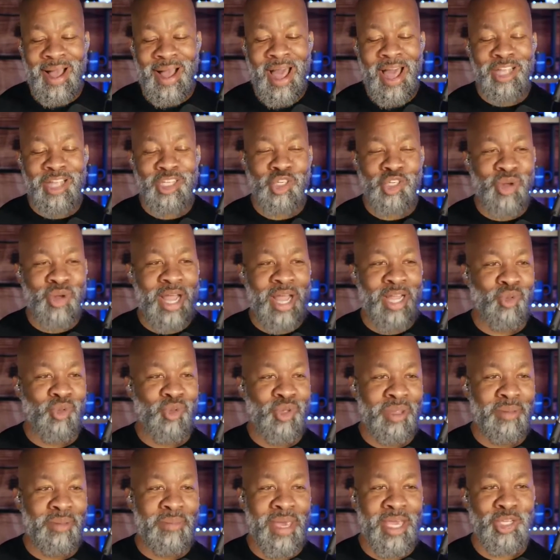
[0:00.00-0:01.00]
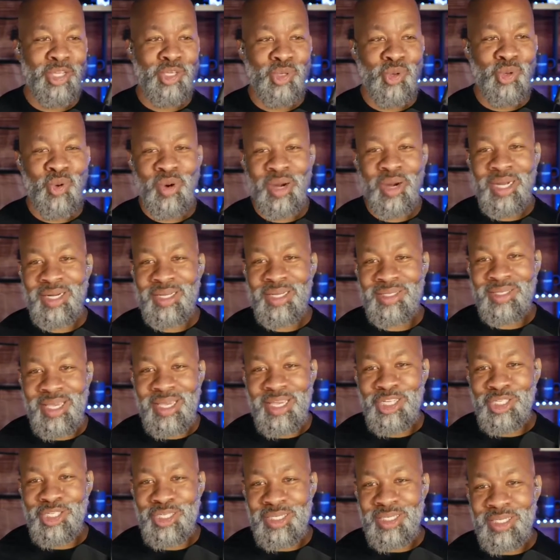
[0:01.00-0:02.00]
contract with a major
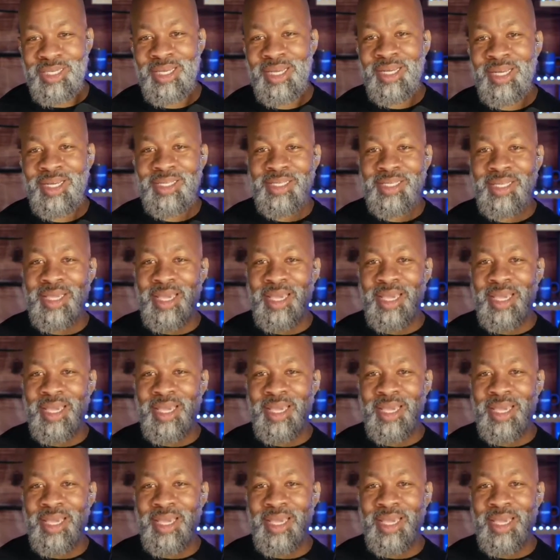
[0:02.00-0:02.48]
organization